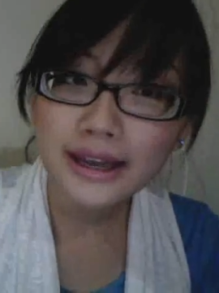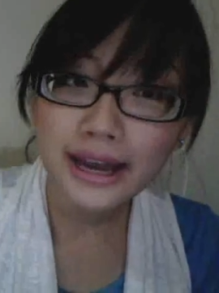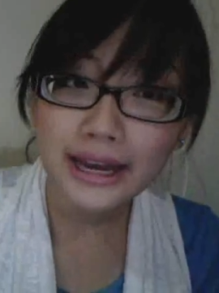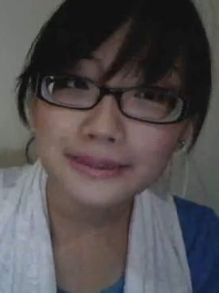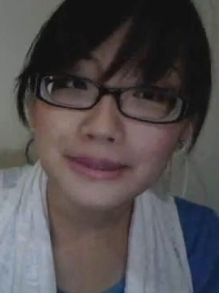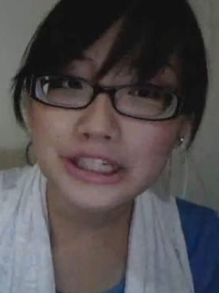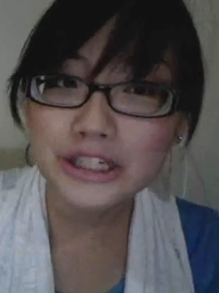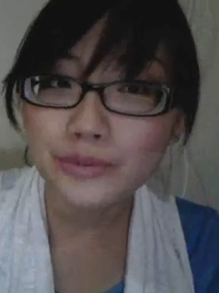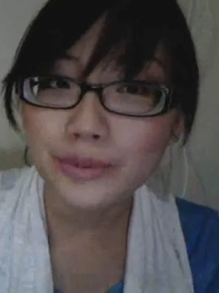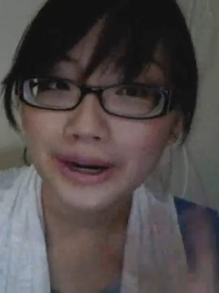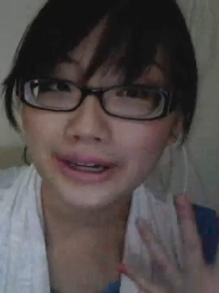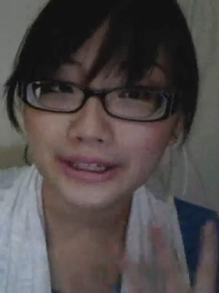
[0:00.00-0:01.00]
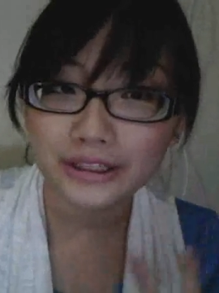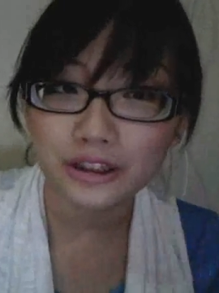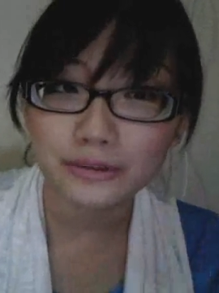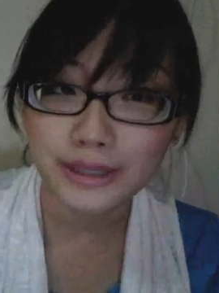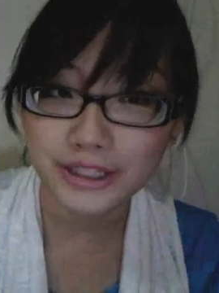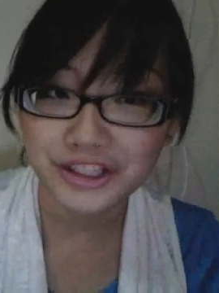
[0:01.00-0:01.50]
and I'm actually wearing it
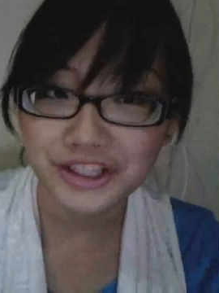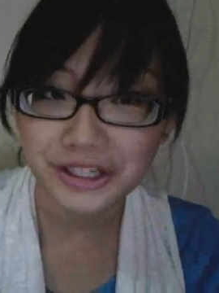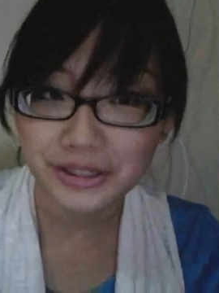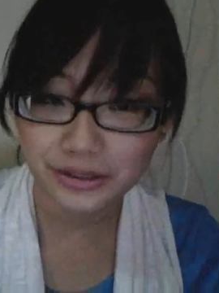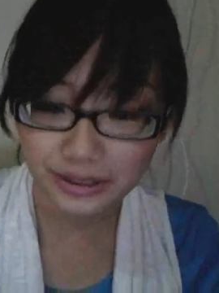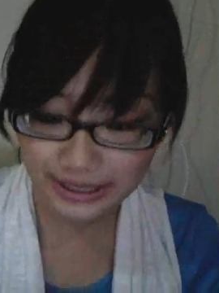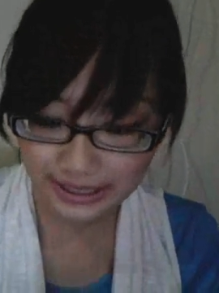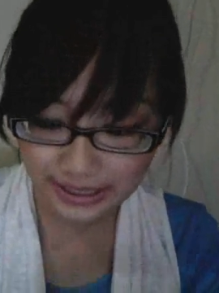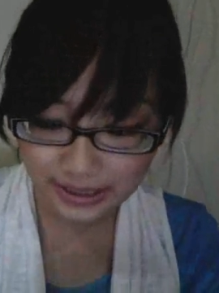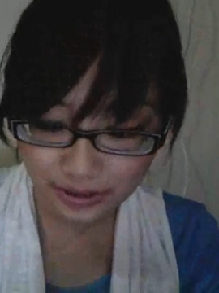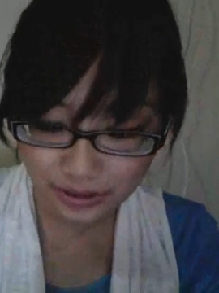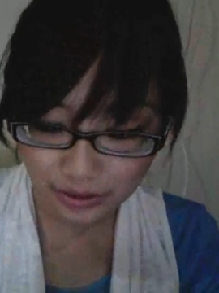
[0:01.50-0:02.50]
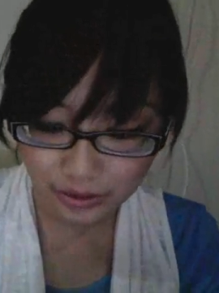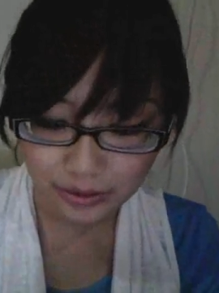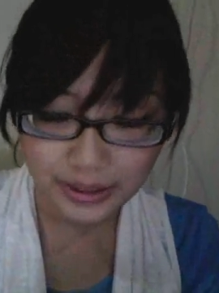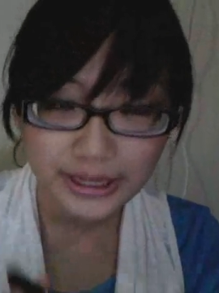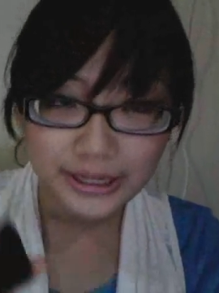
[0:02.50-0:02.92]
on my cheeks today. So